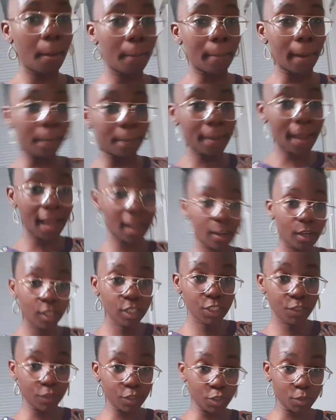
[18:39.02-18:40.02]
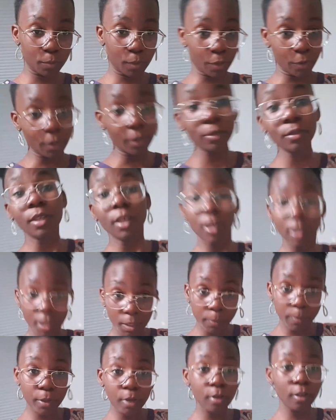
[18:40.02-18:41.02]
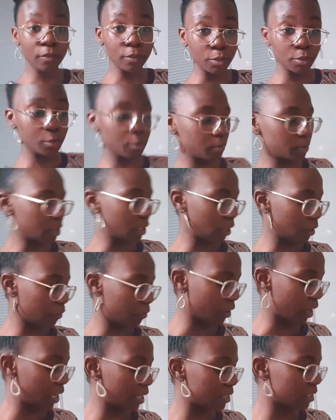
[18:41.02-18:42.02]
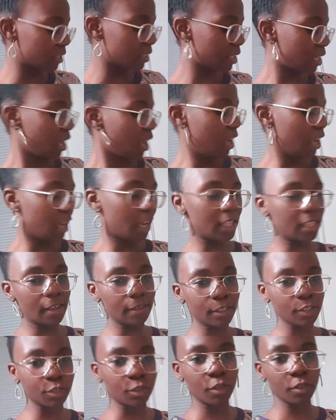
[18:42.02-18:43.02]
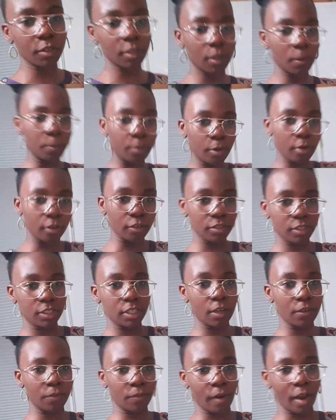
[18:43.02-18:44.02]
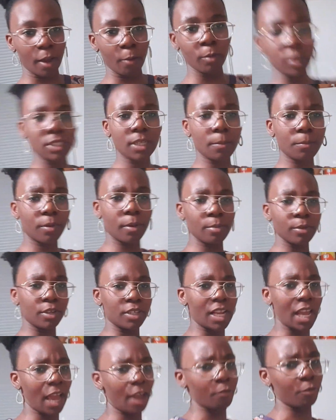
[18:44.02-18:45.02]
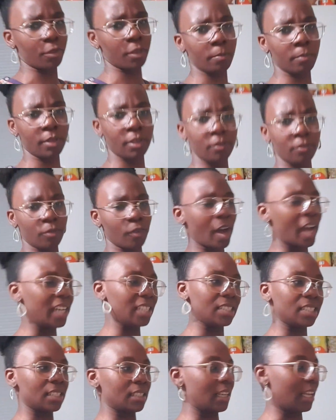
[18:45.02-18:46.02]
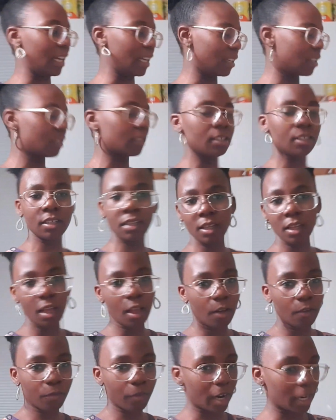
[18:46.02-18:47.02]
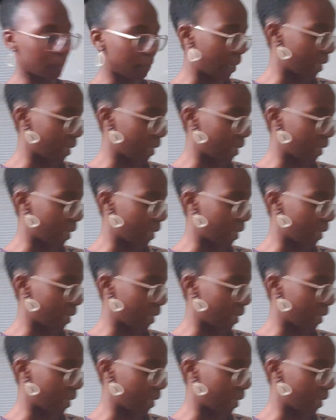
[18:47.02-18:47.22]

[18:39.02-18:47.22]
my packed lunch for tomorrow, a bowl of noodle stir fries, and I just got a bowl of stir fry, which I'm probably going to have with a bit of rice and like fried